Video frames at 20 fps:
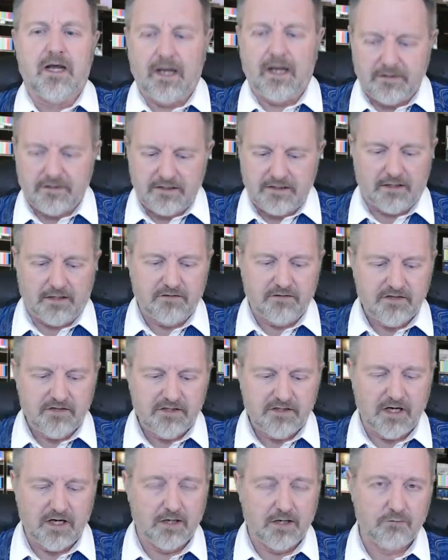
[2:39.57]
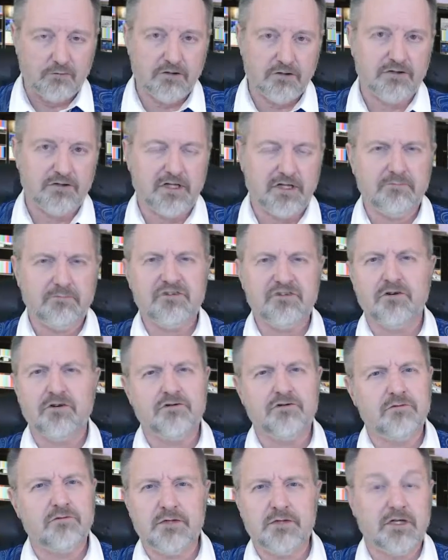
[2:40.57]
At the end of the day, when you're dealing with
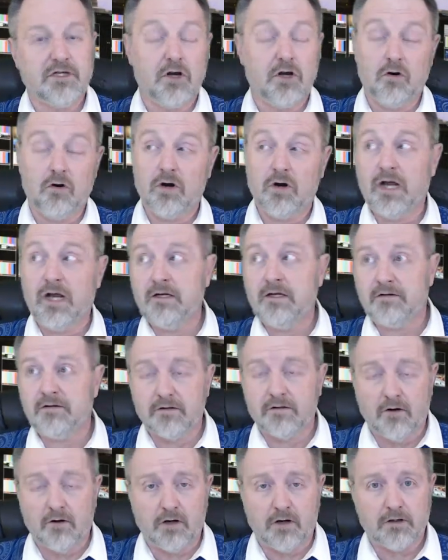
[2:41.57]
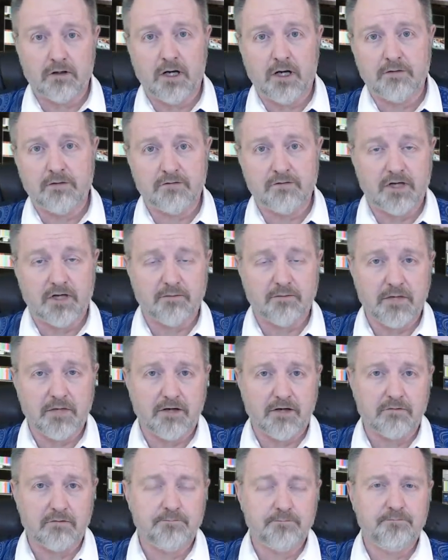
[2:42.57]
social media, or anything online for that
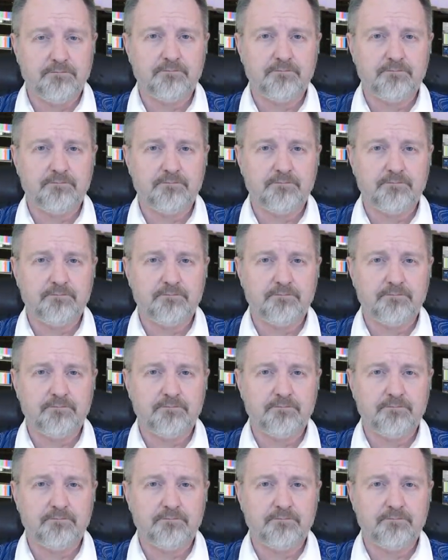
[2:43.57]
matter,